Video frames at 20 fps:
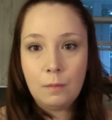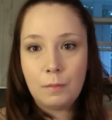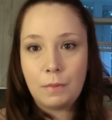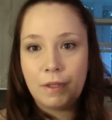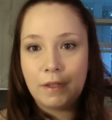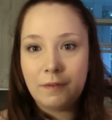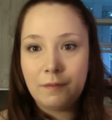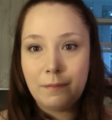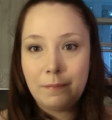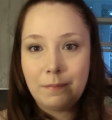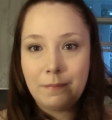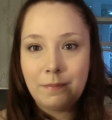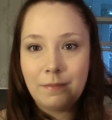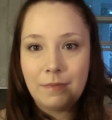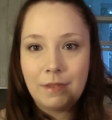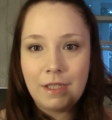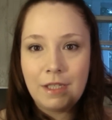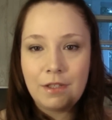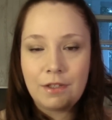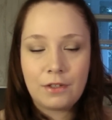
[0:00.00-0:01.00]
But
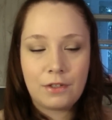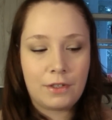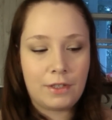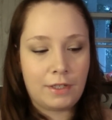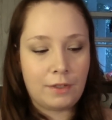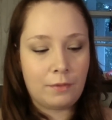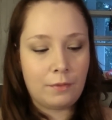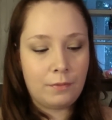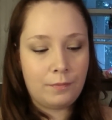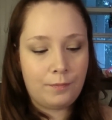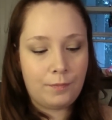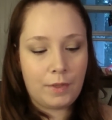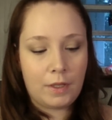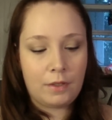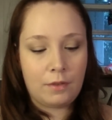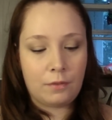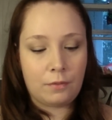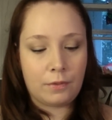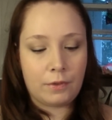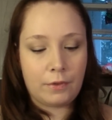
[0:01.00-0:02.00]
these are cute.
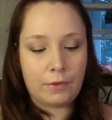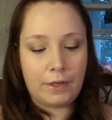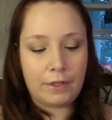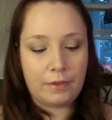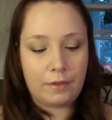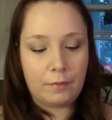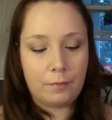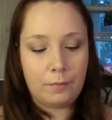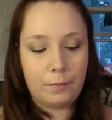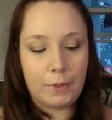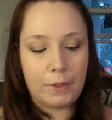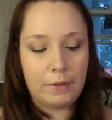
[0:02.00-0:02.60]
I don't regret them.